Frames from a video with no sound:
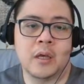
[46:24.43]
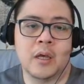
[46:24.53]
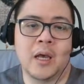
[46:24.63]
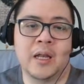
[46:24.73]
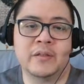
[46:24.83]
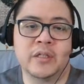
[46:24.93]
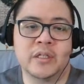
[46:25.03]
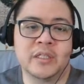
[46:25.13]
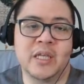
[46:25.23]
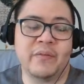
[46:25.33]
And as you can
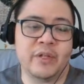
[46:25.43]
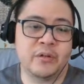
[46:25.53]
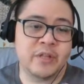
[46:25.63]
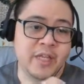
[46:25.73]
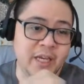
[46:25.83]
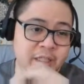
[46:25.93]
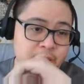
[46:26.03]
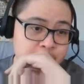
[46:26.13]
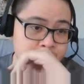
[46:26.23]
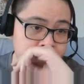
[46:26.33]
see, if I do
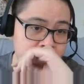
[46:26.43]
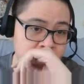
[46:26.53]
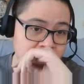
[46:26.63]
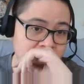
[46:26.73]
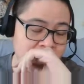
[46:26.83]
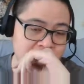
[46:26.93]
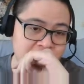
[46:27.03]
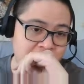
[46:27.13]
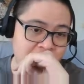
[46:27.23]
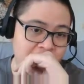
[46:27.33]
this, it's
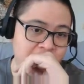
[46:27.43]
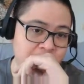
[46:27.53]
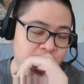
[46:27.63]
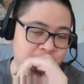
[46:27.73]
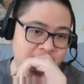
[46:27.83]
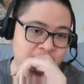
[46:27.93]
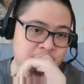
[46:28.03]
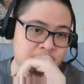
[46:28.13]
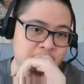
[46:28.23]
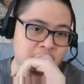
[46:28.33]
an
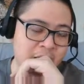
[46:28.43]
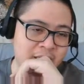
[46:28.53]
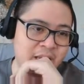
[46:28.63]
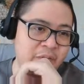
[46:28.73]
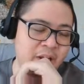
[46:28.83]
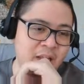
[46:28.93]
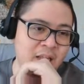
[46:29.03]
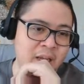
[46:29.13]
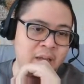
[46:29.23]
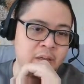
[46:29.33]
increase, like
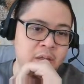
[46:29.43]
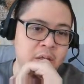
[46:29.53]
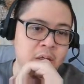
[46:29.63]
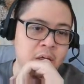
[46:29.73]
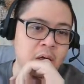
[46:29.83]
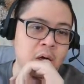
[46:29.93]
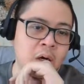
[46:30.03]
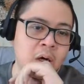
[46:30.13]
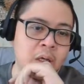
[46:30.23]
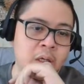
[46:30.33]
definitely
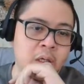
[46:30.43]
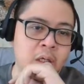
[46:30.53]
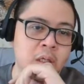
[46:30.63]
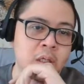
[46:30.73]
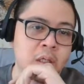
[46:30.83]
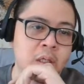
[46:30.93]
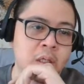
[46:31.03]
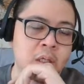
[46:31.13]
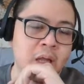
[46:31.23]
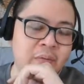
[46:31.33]
on
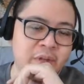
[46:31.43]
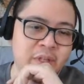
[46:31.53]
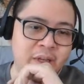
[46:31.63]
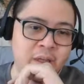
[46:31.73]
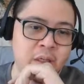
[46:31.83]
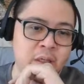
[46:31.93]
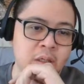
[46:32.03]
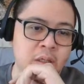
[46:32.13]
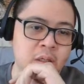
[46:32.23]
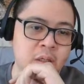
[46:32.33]
everything.
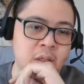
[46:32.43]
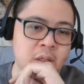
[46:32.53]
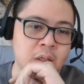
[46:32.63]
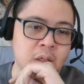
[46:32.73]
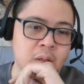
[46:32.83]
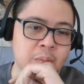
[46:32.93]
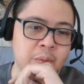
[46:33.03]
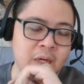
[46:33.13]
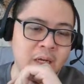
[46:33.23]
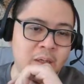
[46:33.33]

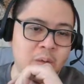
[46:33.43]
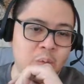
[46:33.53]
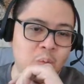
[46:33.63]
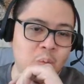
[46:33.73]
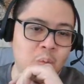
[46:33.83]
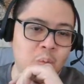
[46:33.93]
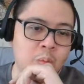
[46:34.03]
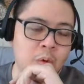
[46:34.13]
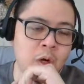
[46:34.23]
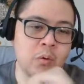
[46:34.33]
But,
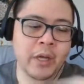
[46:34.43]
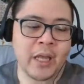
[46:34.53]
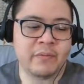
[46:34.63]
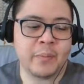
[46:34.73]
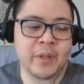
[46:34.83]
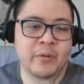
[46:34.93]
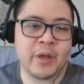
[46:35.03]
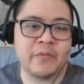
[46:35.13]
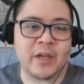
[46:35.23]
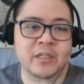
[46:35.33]
oh, I can't even pick
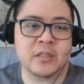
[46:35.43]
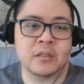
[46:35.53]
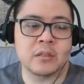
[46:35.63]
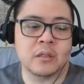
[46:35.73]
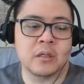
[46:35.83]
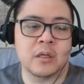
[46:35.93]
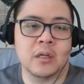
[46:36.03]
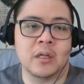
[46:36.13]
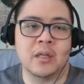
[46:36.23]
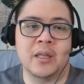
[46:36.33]
quick fix.
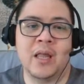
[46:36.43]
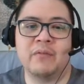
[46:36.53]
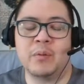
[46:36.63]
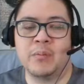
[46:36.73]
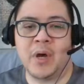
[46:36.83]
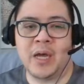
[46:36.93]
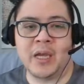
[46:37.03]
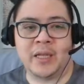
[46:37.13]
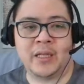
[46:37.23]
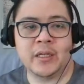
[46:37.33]
Never
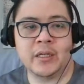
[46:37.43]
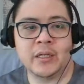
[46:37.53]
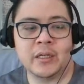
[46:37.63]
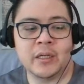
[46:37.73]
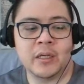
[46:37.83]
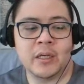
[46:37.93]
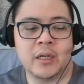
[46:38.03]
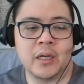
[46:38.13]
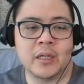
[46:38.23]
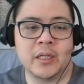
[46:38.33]
mind.
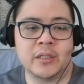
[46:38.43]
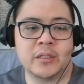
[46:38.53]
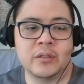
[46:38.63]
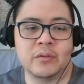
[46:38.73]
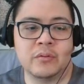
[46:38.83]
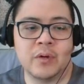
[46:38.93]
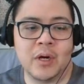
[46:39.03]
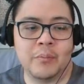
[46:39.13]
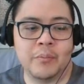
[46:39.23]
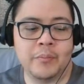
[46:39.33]
I'll need
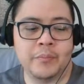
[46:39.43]
to,